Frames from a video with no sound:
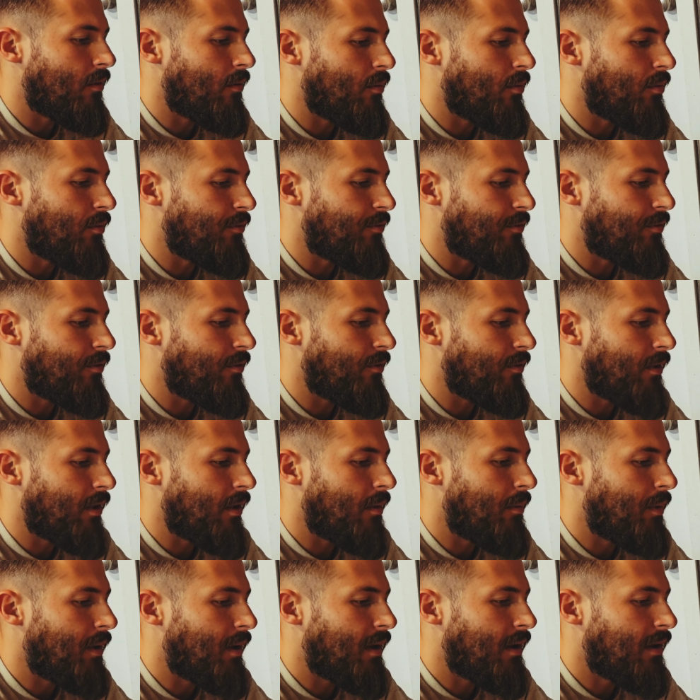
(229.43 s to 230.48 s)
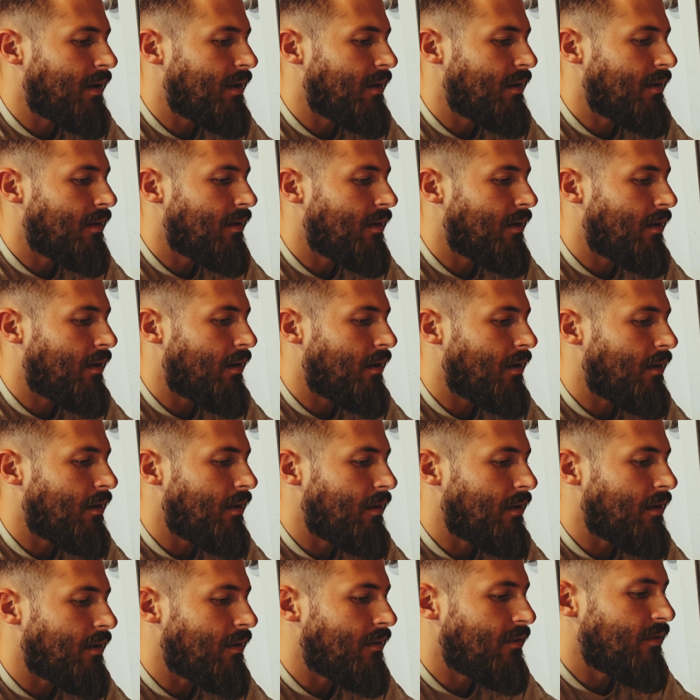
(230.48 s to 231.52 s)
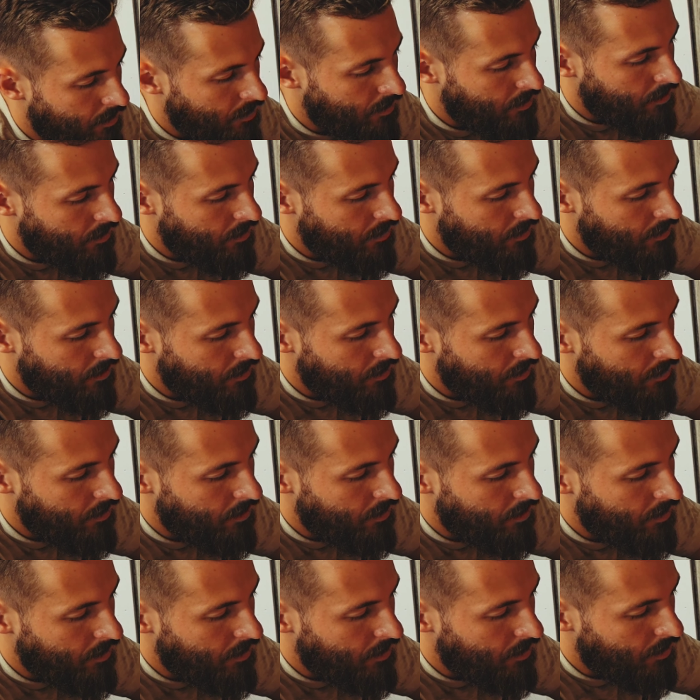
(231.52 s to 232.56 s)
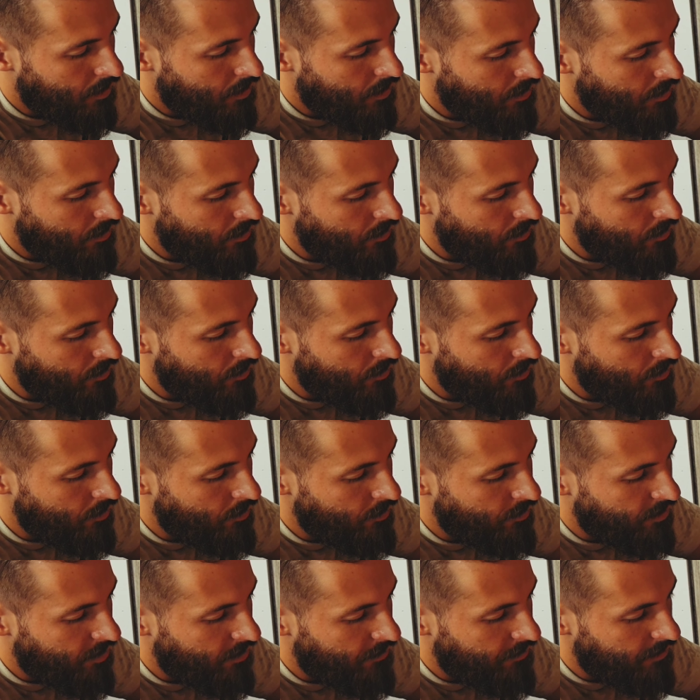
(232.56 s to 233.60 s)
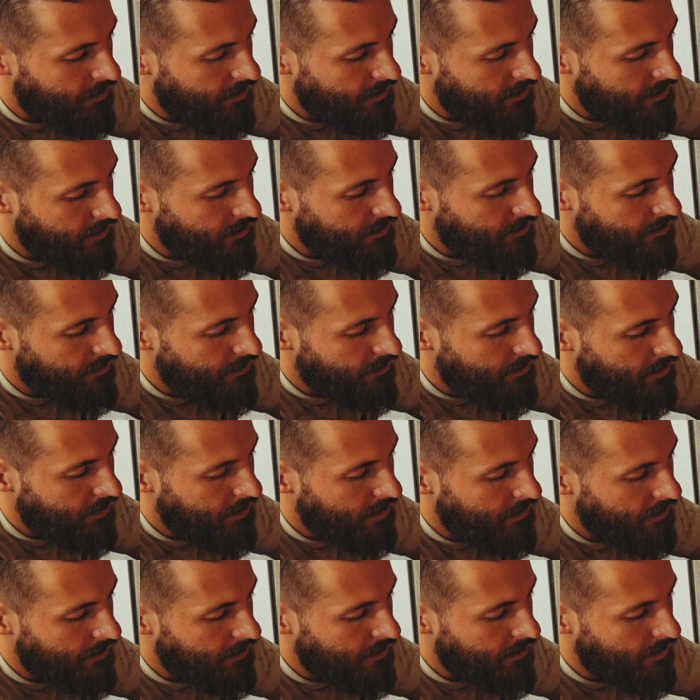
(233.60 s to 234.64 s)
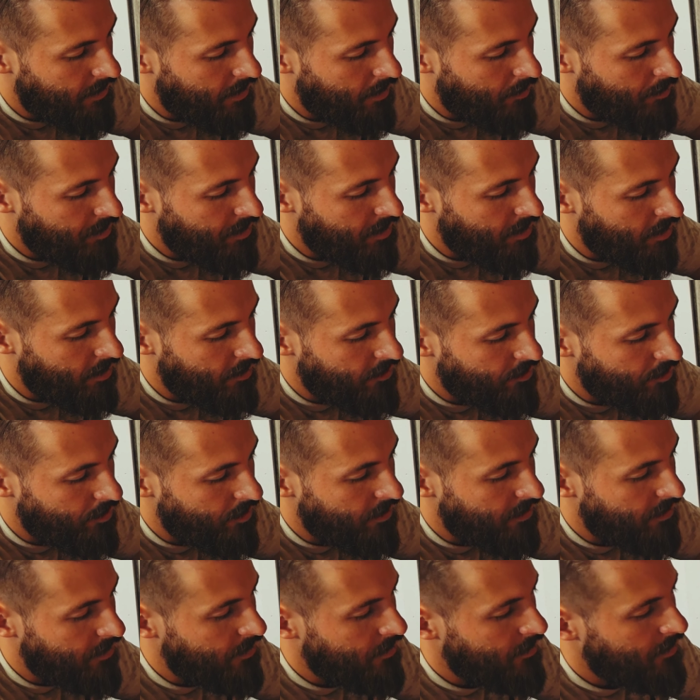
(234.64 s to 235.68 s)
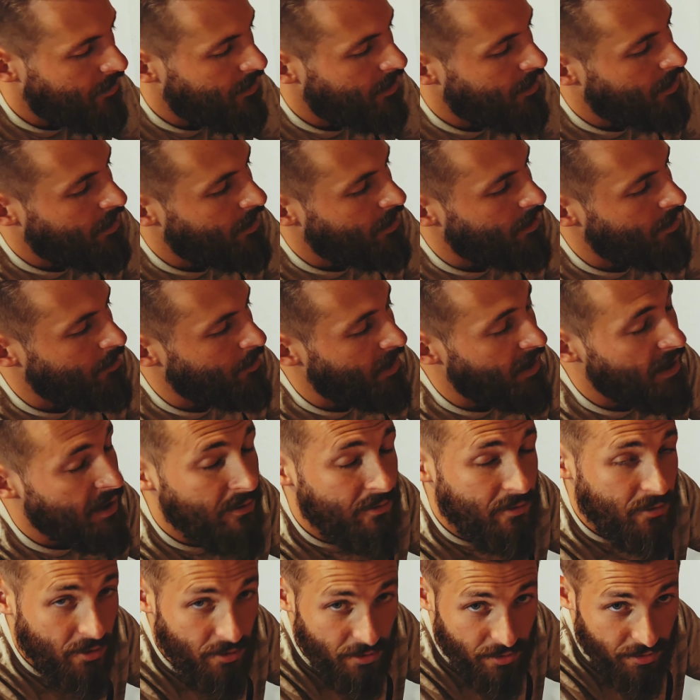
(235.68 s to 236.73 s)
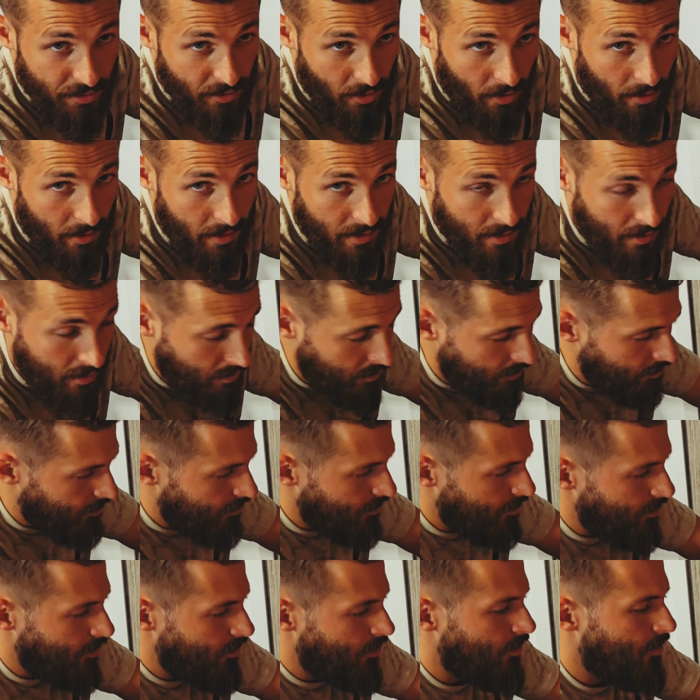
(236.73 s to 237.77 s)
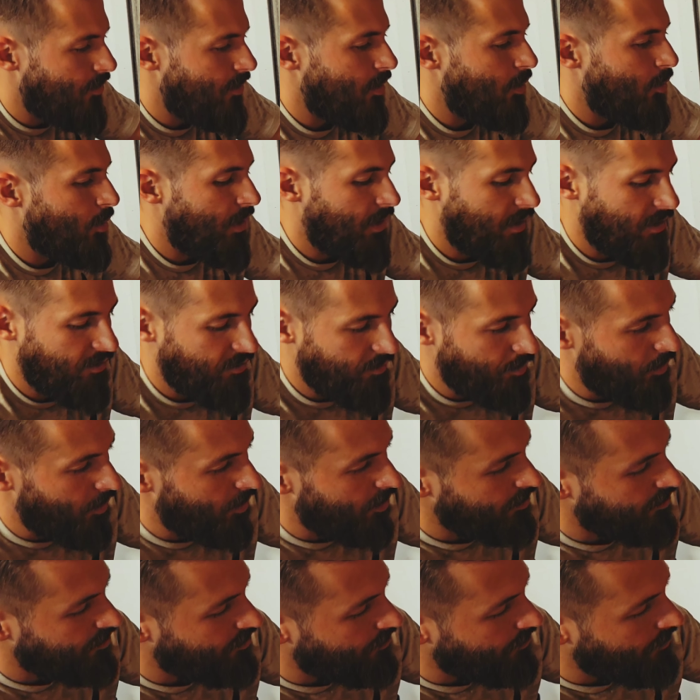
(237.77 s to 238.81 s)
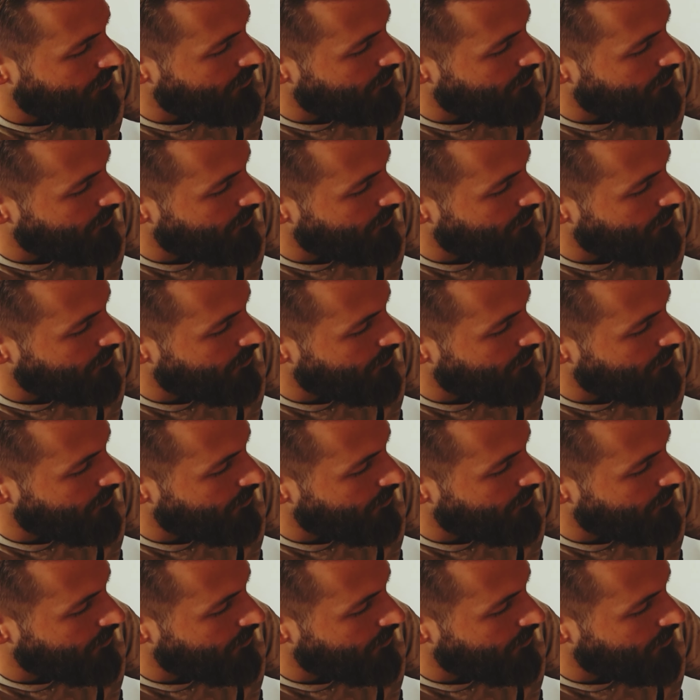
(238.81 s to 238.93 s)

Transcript: we'll screw that back in there like this. You do stuff like this, and I'll be honest with you, I've just started doing witness marks on